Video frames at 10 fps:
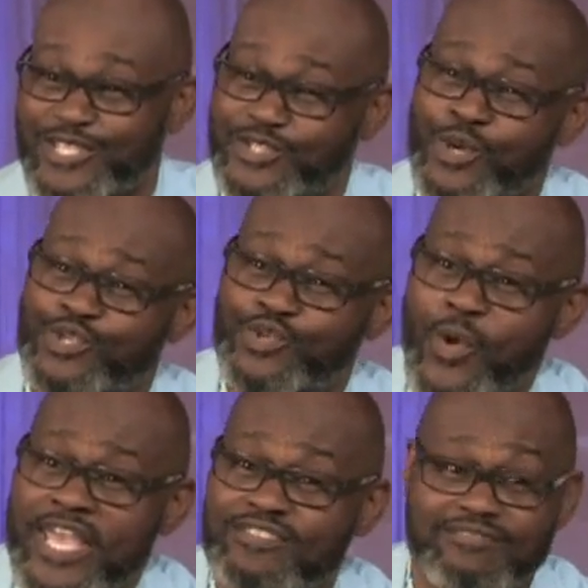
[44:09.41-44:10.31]
too
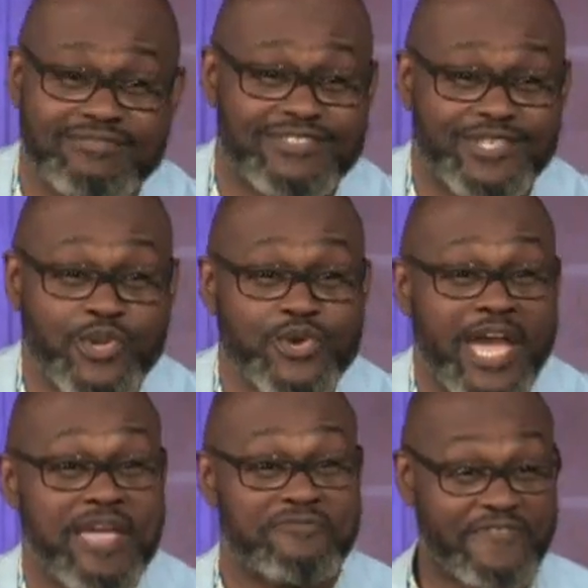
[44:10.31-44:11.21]
sweet, so you
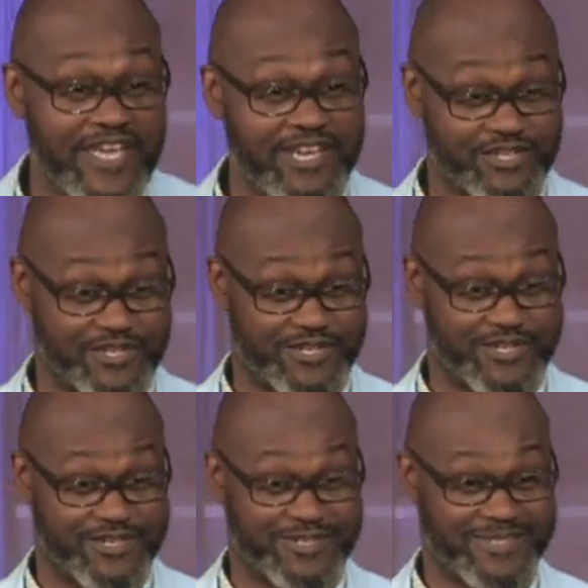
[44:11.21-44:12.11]
can't finish.
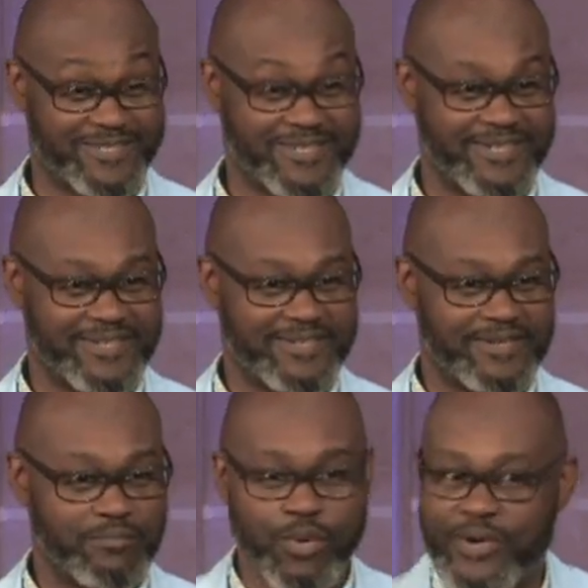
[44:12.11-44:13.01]

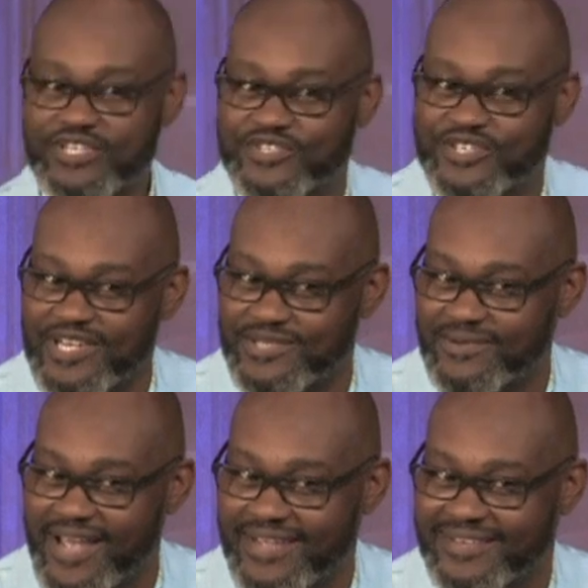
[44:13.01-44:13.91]
But when it's just
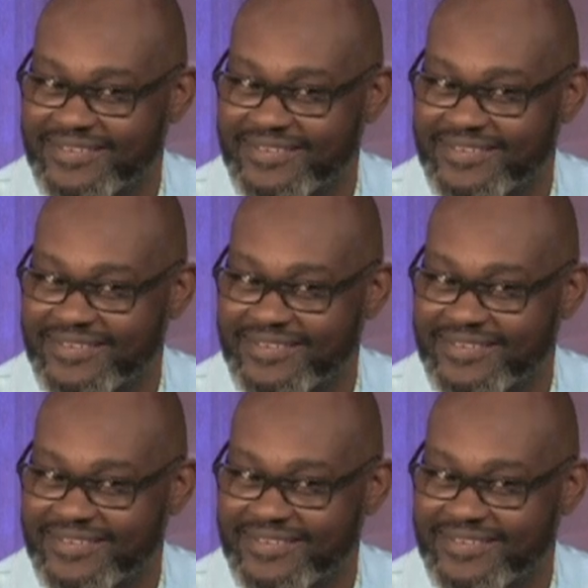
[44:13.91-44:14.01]
right,